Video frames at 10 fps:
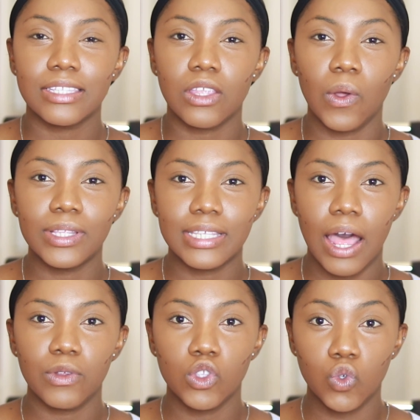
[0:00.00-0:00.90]
turns
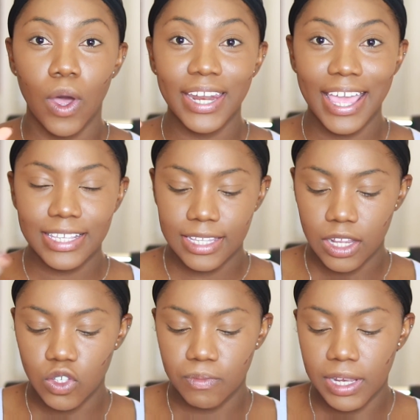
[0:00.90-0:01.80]
out to an
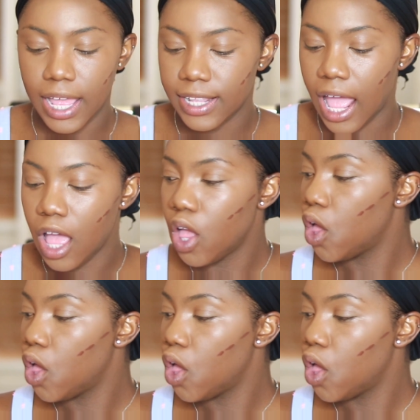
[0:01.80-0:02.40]
extent to be like that.